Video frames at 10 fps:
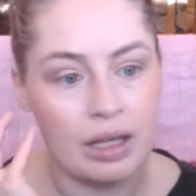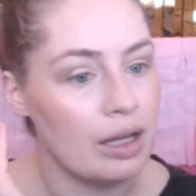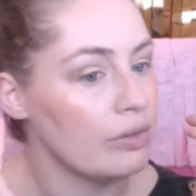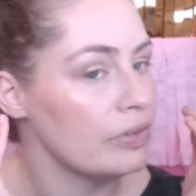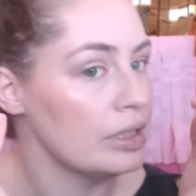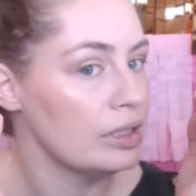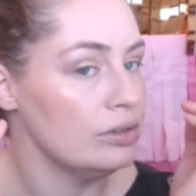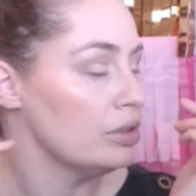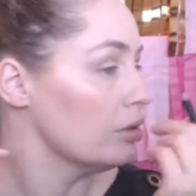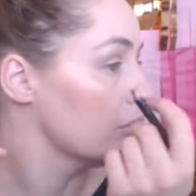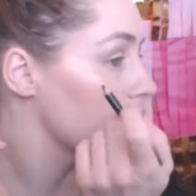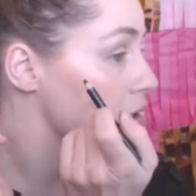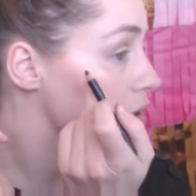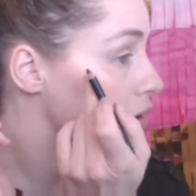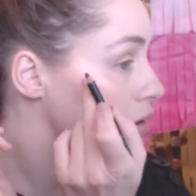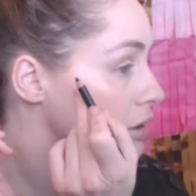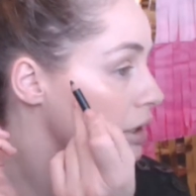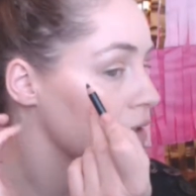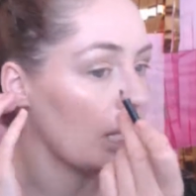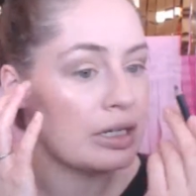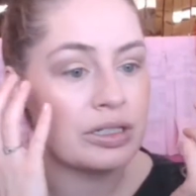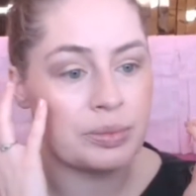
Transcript: I feel like you don't necessarily need lashes,